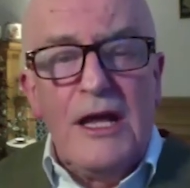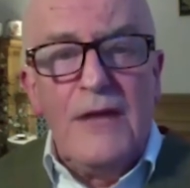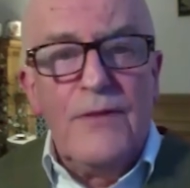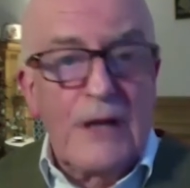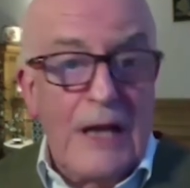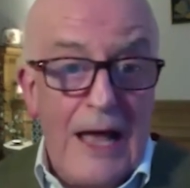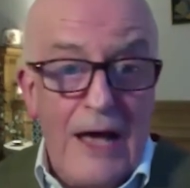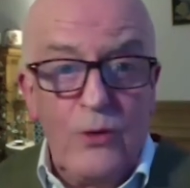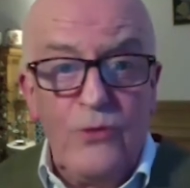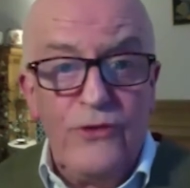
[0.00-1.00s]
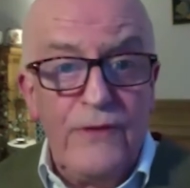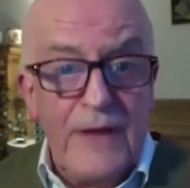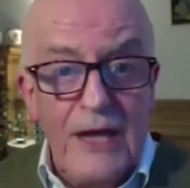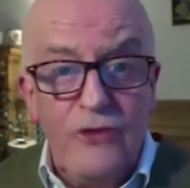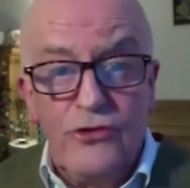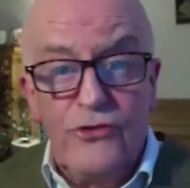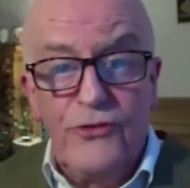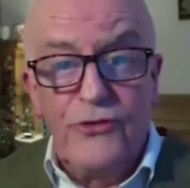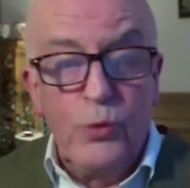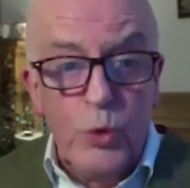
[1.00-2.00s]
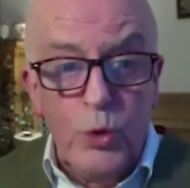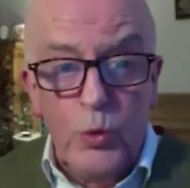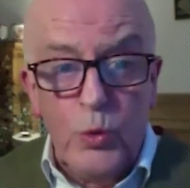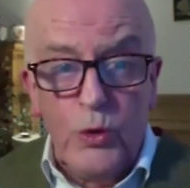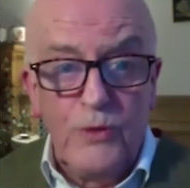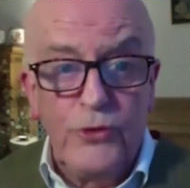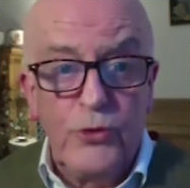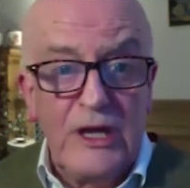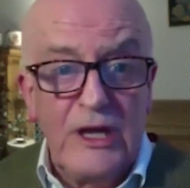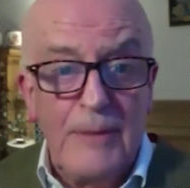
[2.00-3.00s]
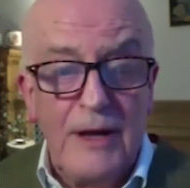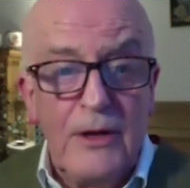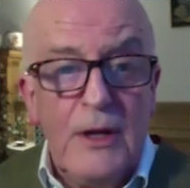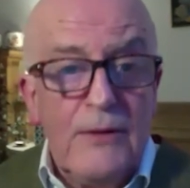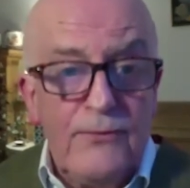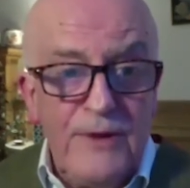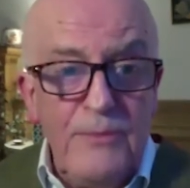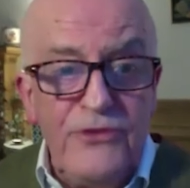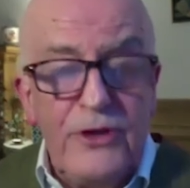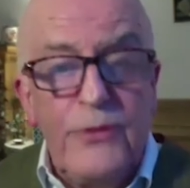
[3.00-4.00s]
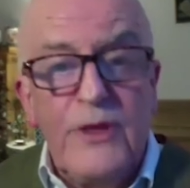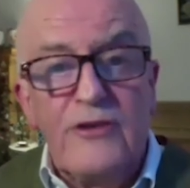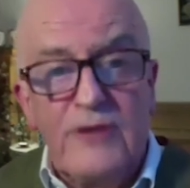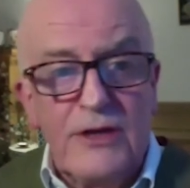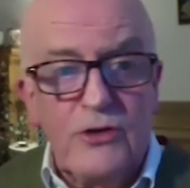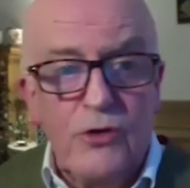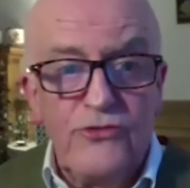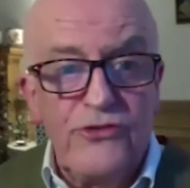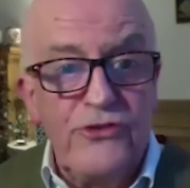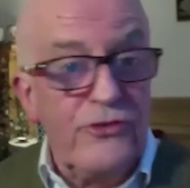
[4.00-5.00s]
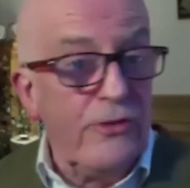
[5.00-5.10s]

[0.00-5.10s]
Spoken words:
in the clouds and the angels and the woo-woo and talking about flimsy things like consciousness,